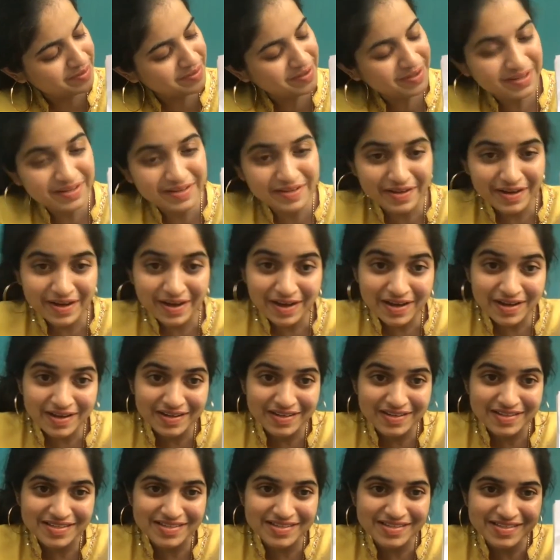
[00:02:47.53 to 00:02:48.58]

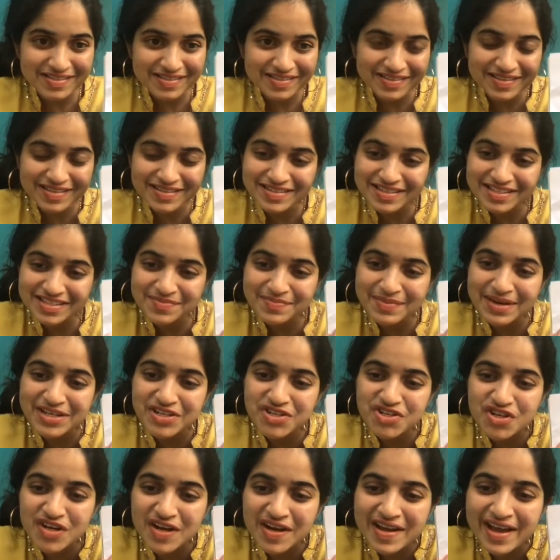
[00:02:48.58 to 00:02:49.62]
Yes, this is my
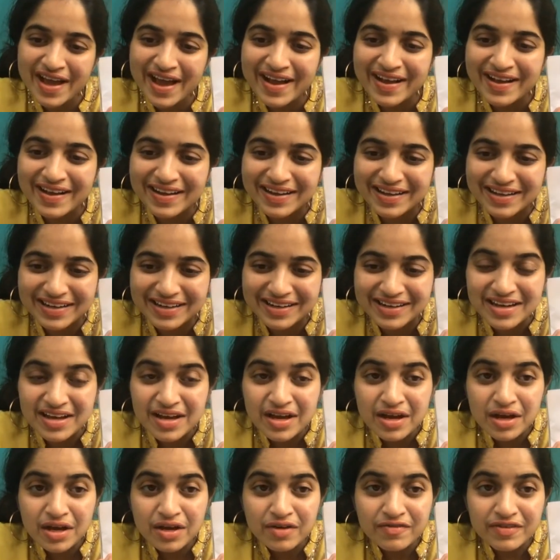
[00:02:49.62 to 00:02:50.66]
triangle.
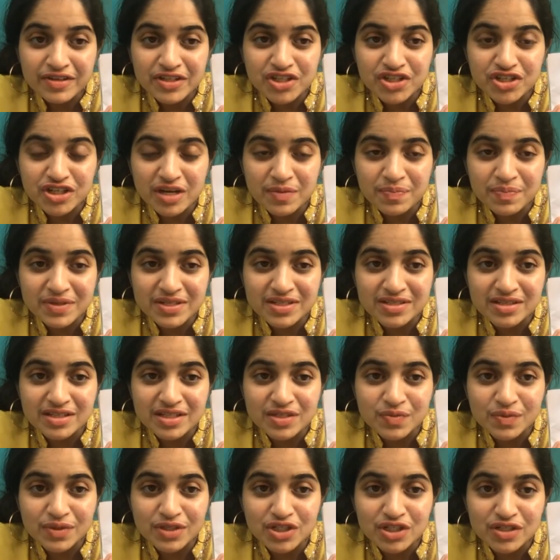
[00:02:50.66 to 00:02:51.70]
Which shape is this
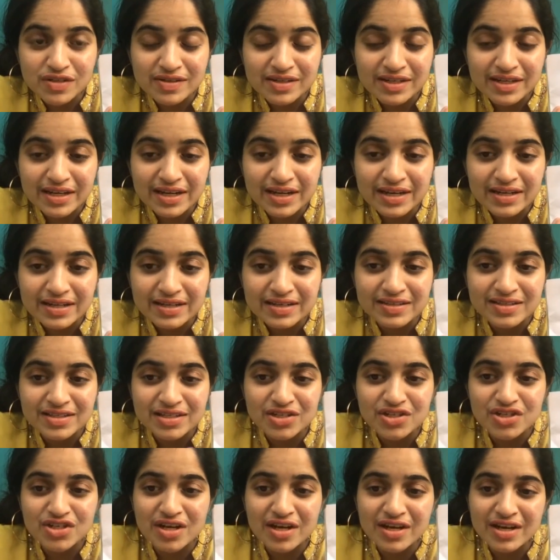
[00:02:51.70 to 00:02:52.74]
one, children? It's a
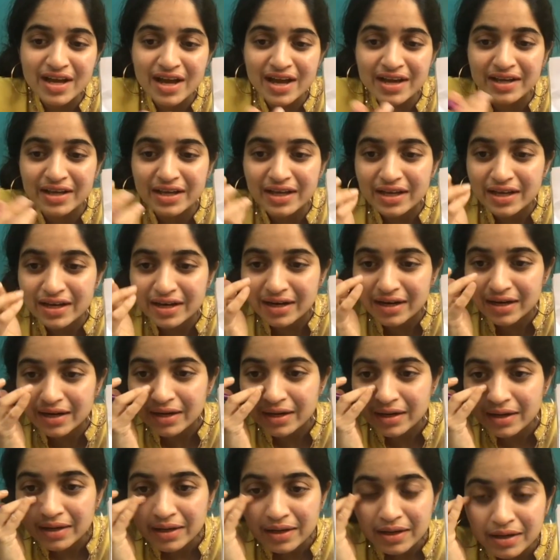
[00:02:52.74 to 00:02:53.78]
triangle.
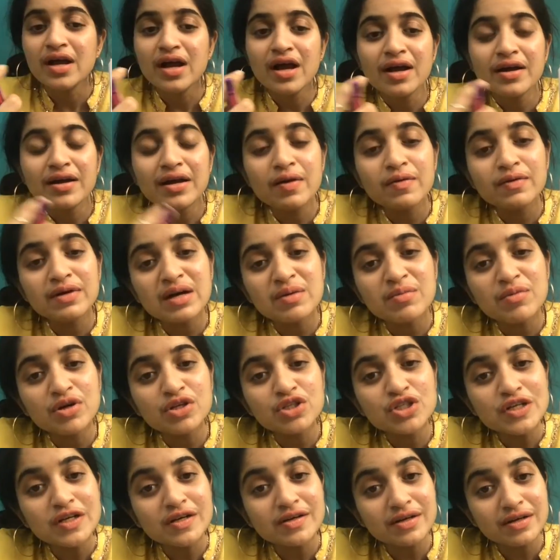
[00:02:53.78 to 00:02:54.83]
Now, come on,
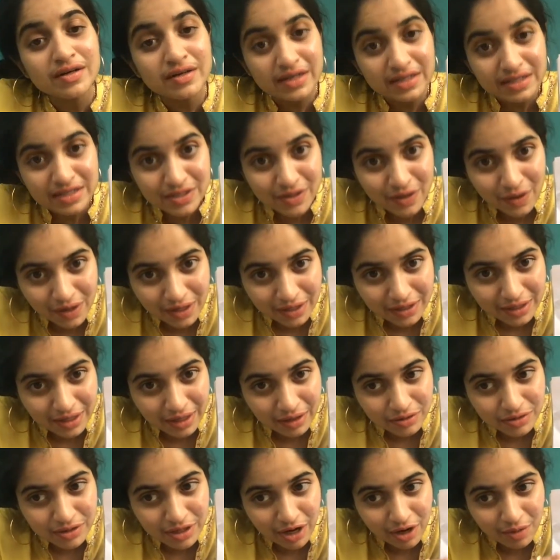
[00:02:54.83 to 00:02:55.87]
children, let's all
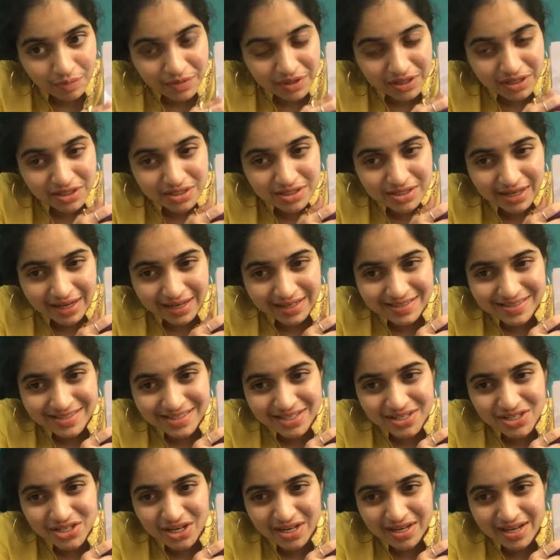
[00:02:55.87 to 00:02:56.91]
count how many sides a
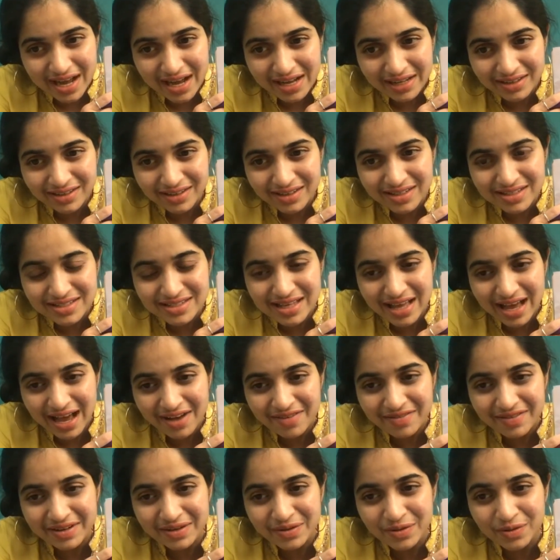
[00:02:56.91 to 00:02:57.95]
triangle is
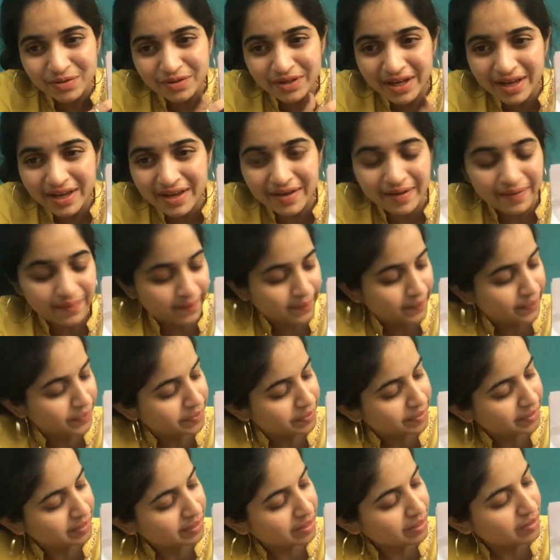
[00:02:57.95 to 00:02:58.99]
having, okay?
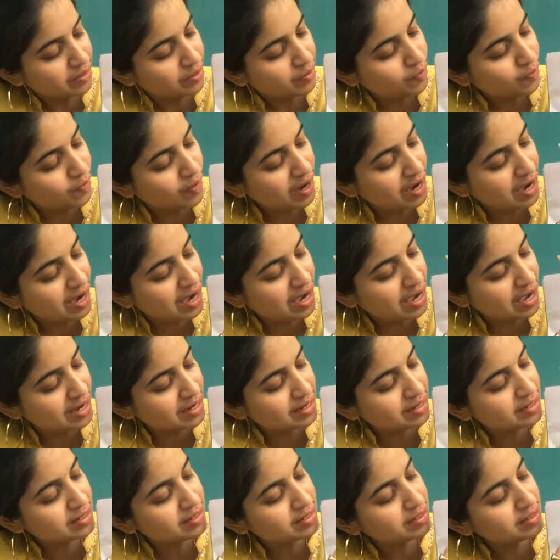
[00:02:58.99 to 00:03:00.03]
1,
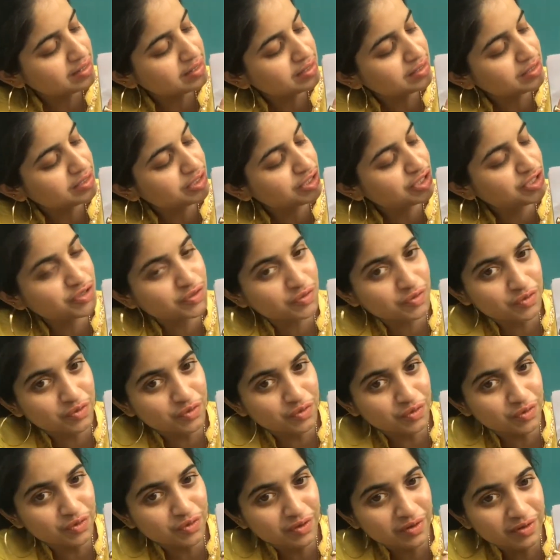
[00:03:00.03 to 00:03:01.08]

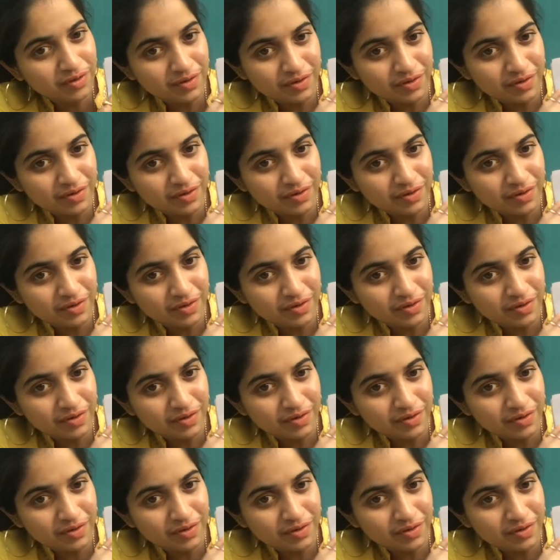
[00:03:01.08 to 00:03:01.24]
2,